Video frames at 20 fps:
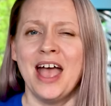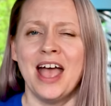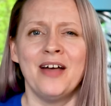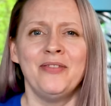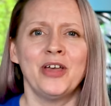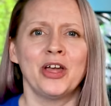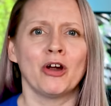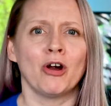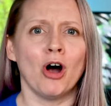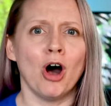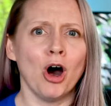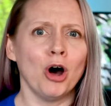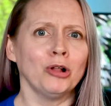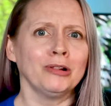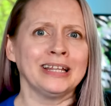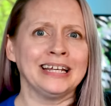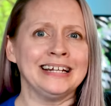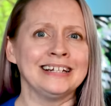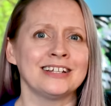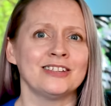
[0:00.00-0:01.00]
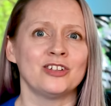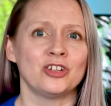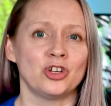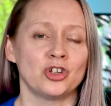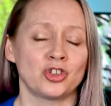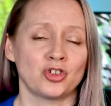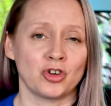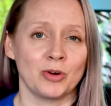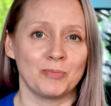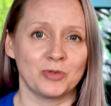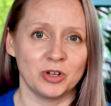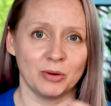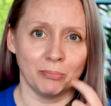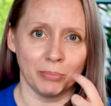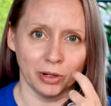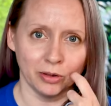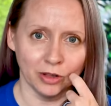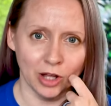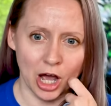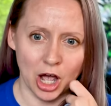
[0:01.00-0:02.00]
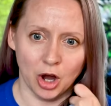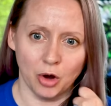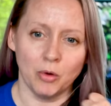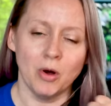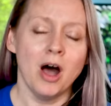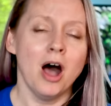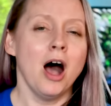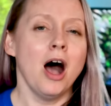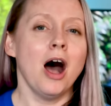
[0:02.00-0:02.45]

and they are all linked in the description below.